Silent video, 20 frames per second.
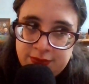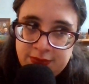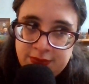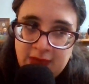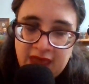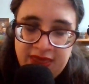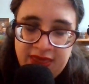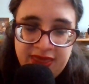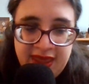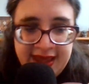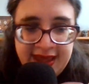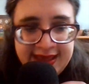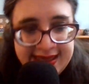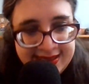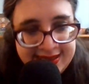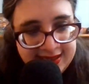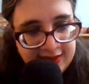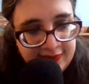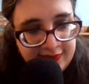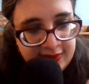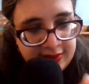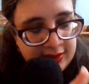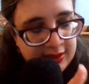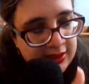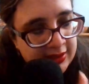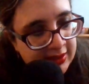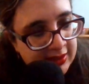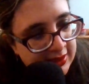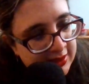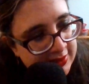I think that's everything.
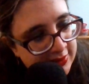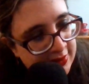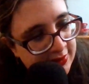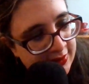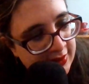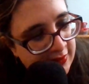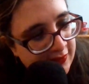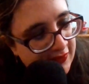I think that's all the